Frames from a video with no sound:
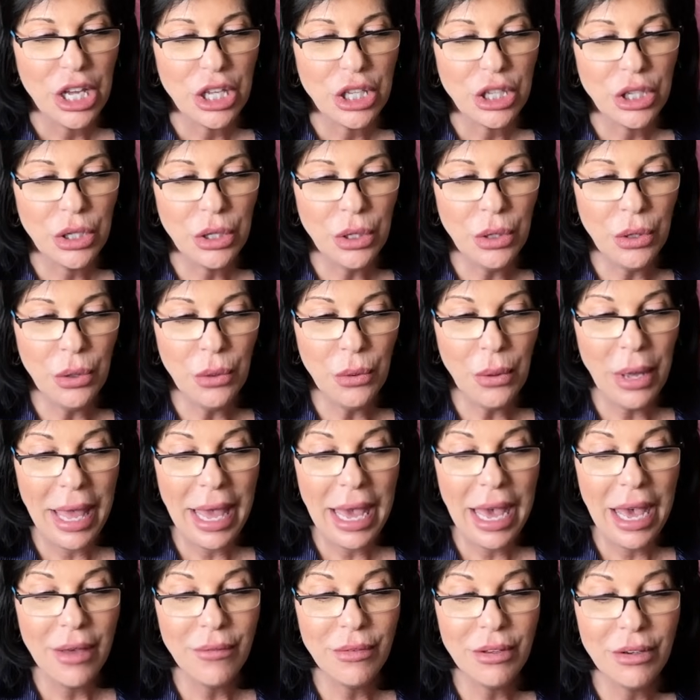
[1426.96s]
You
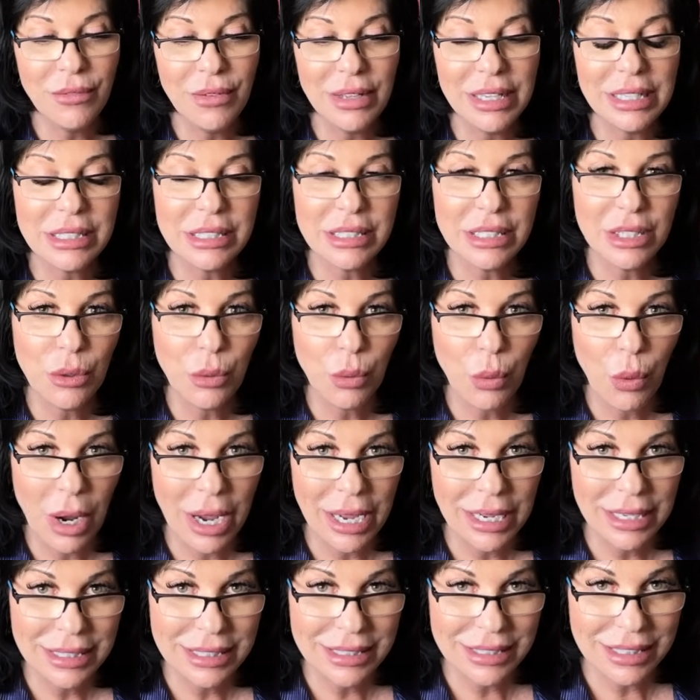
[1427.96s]
have invested
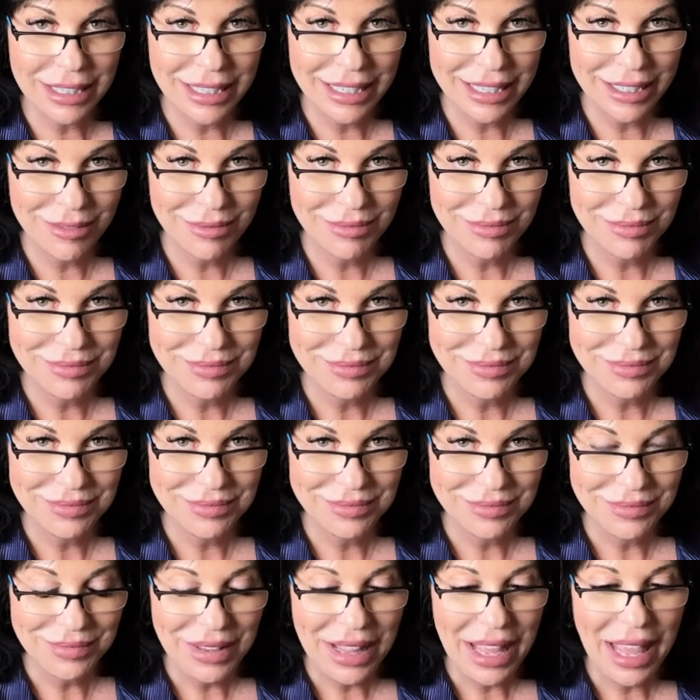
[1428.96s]
wisely.
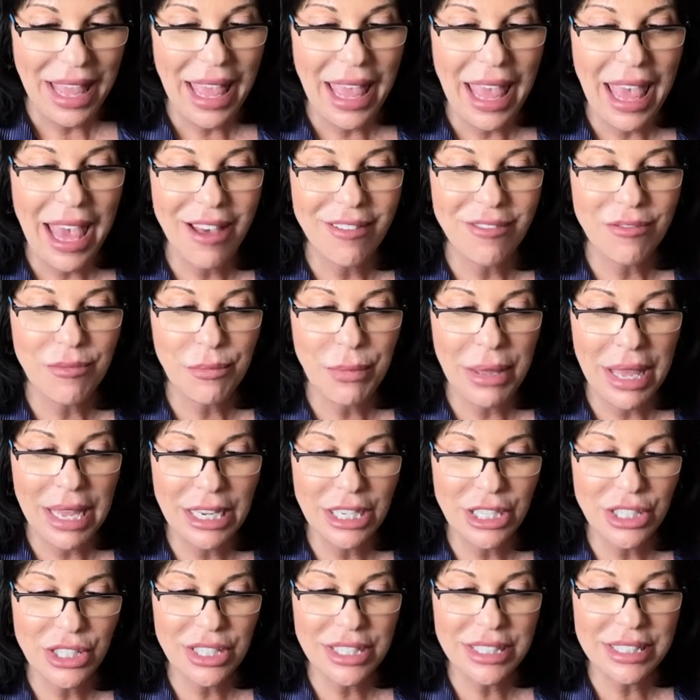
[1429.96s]
Have
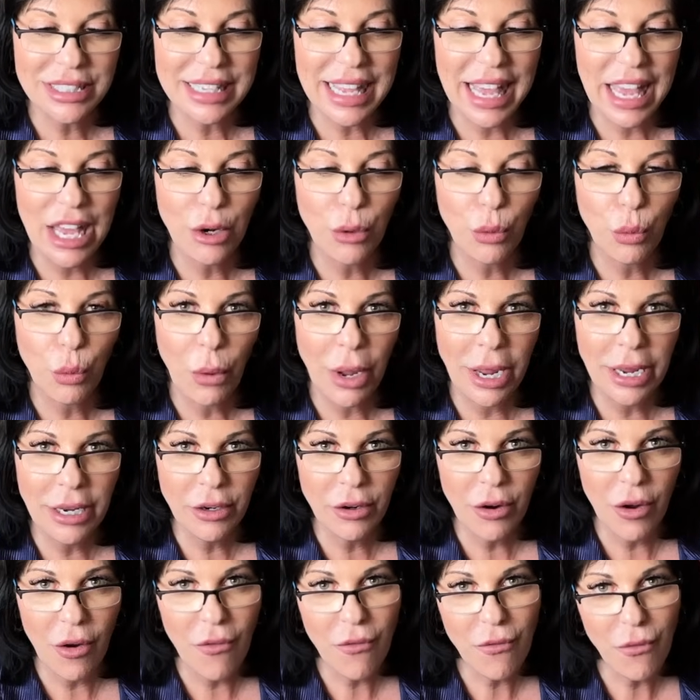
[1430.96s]
patience and
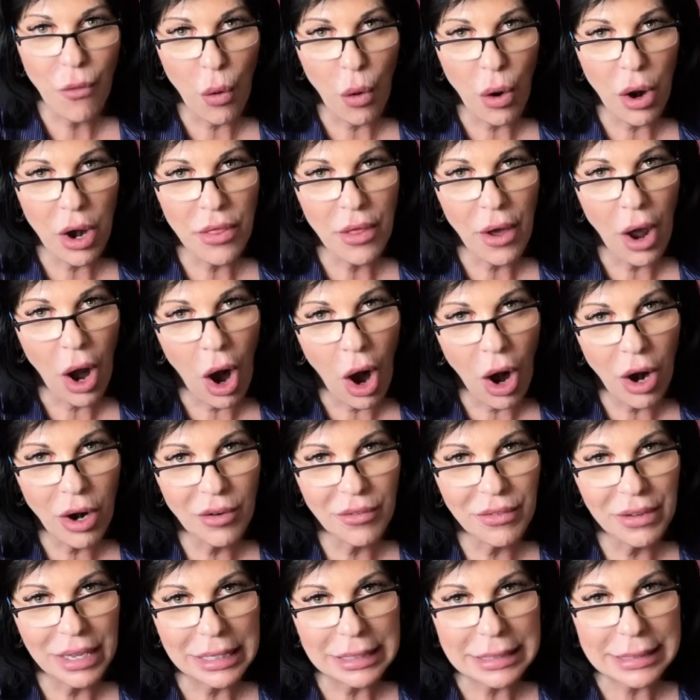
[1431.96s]
wait for the
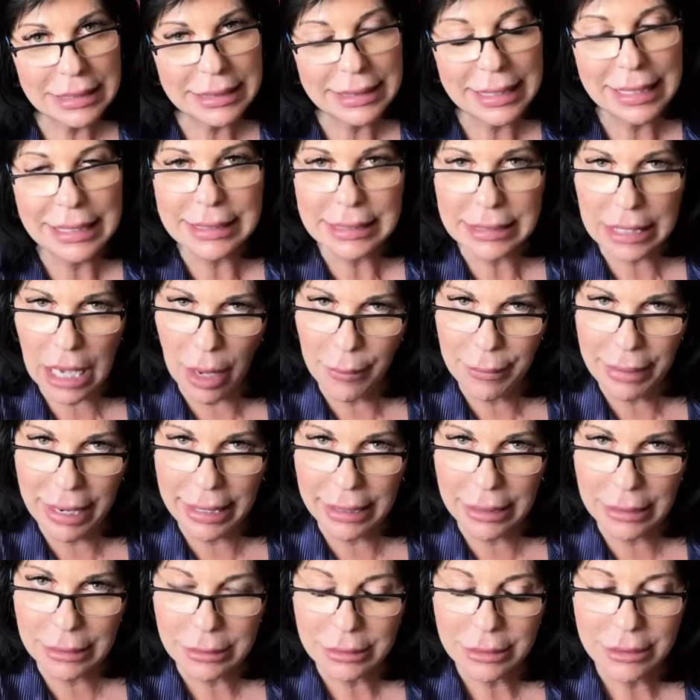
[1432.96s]
harvest. It's coming.
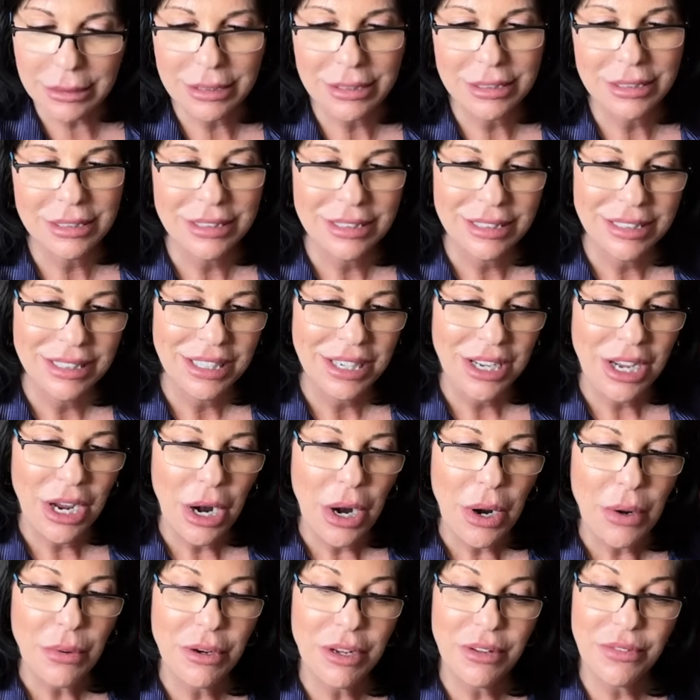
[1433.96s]

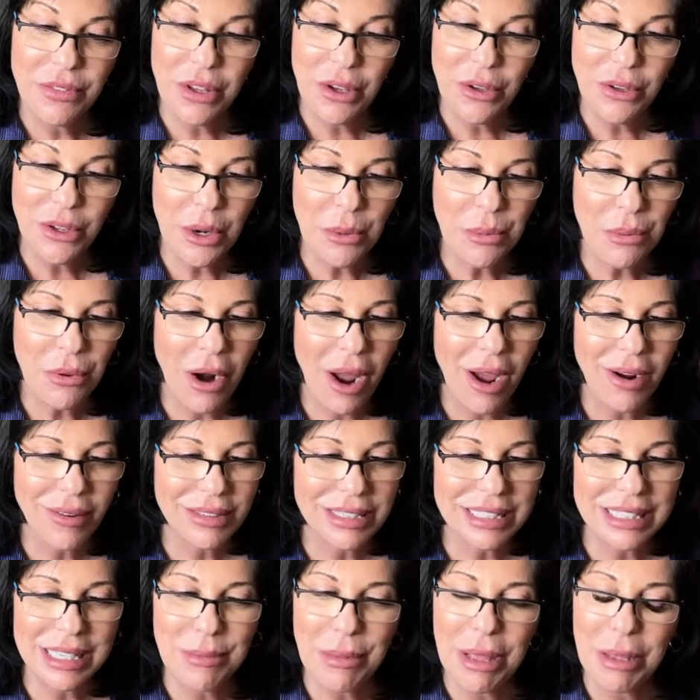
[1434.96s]
Review your
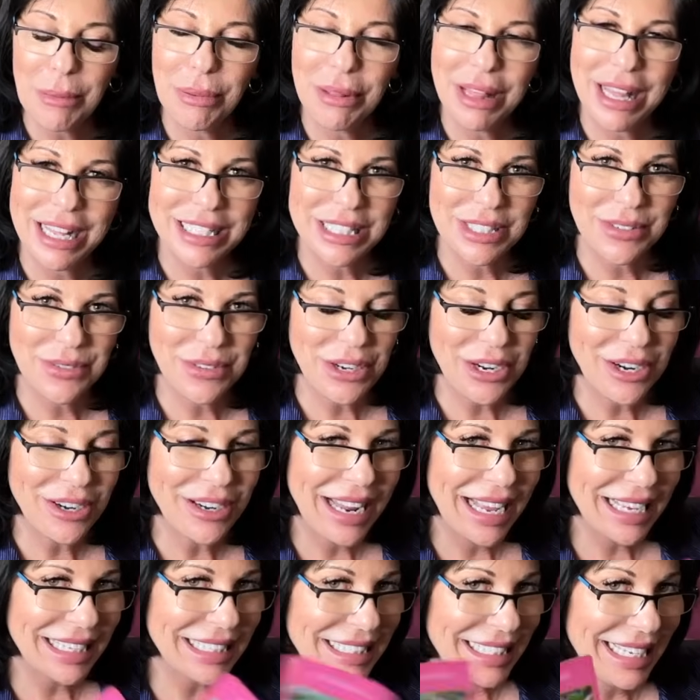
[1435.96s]
progress and make plans for your
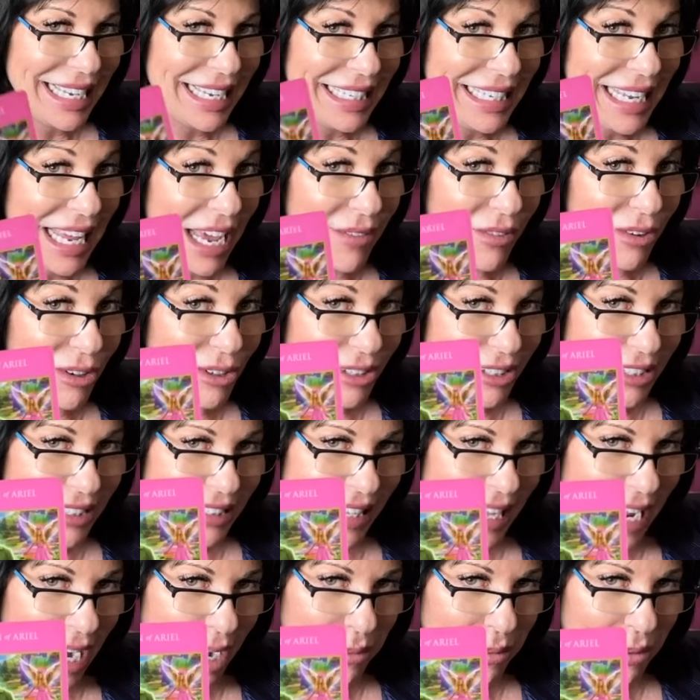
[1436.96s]
next endeavors,
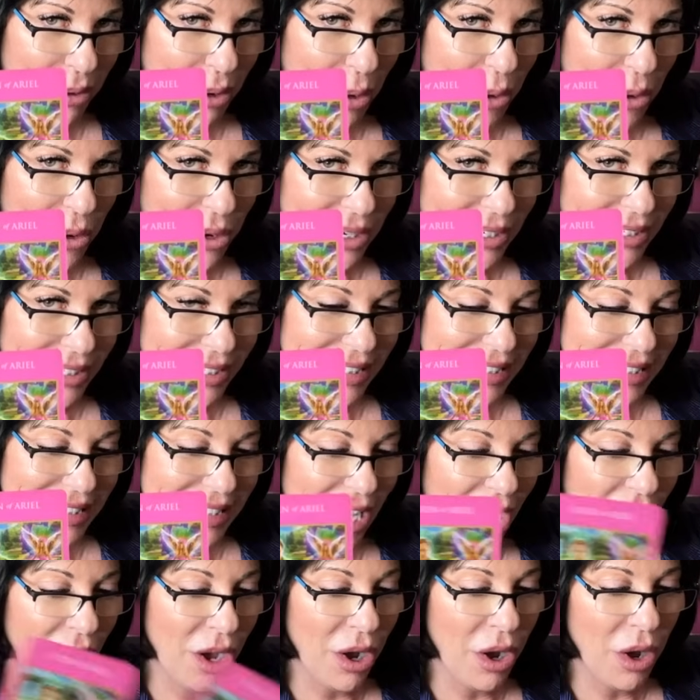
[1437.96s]
Capricorns.
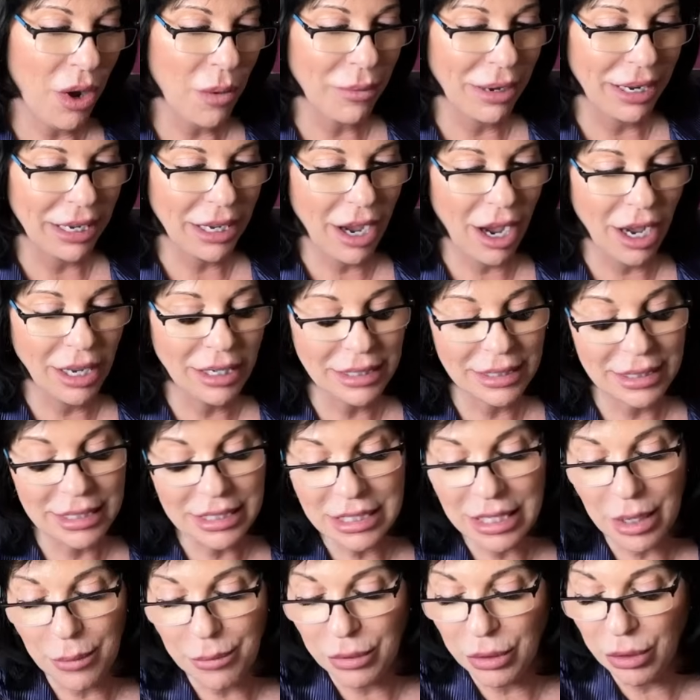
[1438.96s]
Oh my God, this
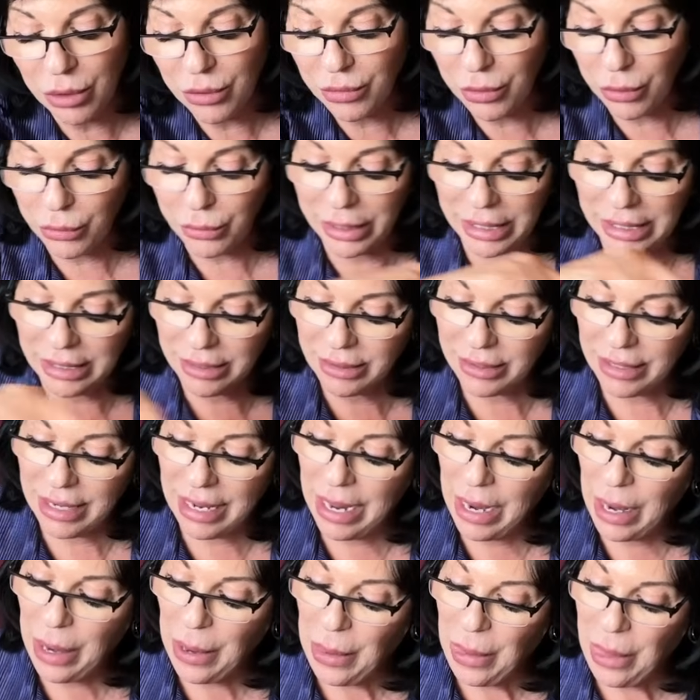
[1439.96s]
is a beautiful reading today.